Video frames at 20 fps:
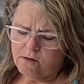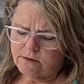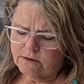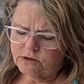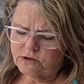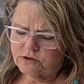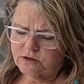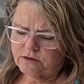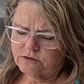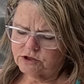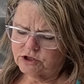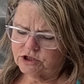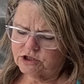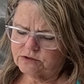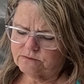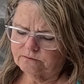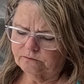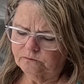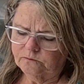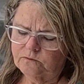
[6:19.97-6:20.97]
So it just
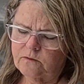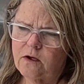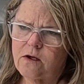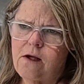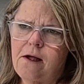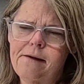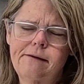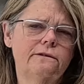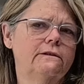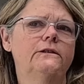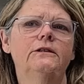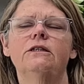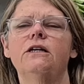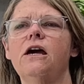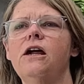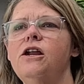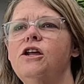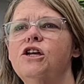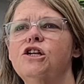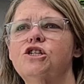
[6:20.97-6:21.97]

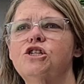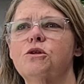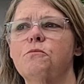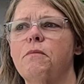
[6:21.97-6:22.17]
kind of hits the